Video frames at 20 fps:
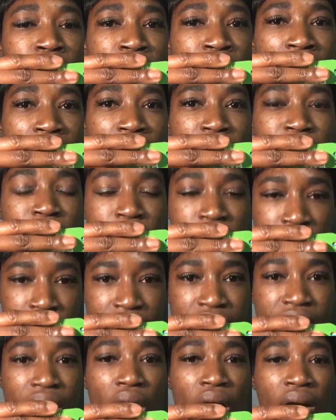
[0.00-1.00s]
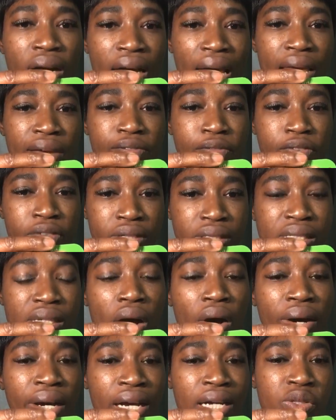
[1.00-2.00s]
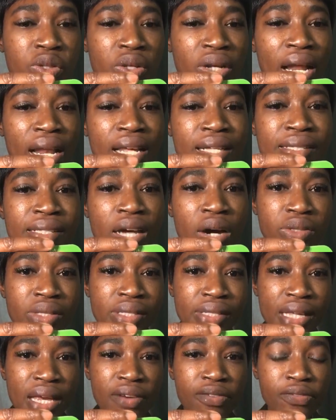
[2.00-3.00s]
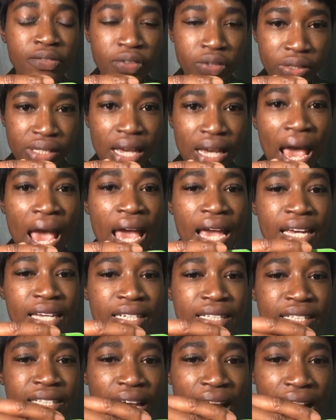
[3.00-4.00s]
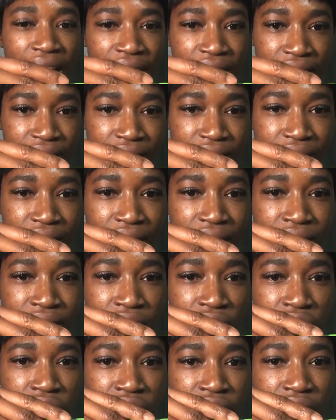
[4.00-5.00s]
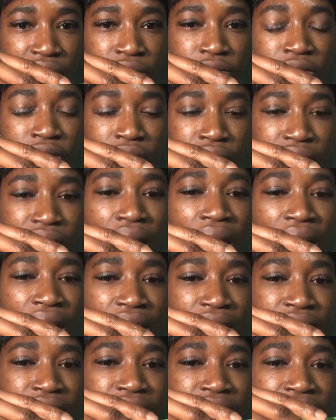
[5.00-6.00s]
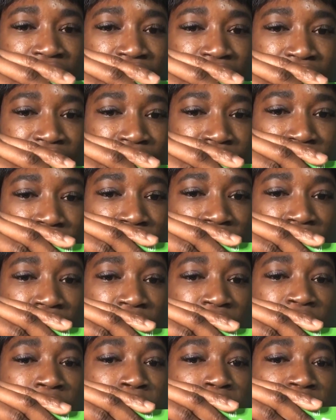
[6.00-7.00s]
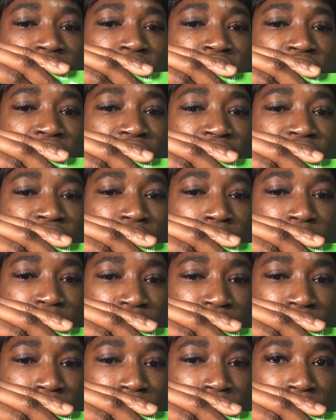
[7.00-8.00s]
Foot. Okay, foot. Okay, so now let's see how to say foot in Chinese. Let's see how to say foot in Chinese. Okay, please read after me.